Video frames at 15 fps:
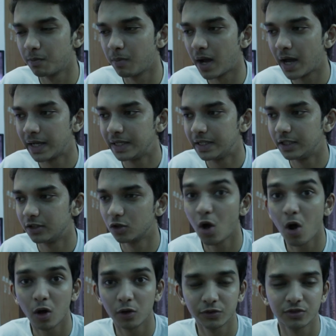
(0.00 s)
my
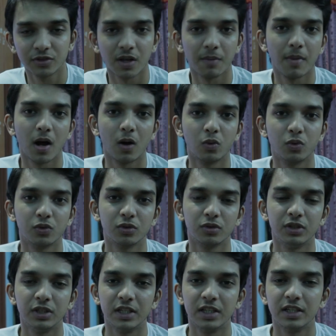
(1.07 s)
thoughts about
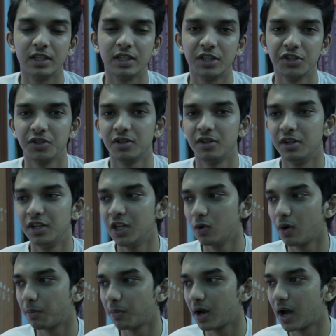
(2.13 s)
the new
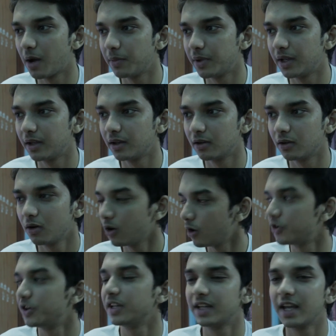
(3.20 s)
upcoming,
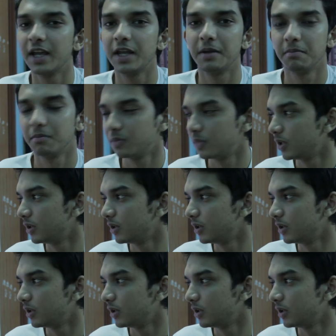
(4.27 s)
already came,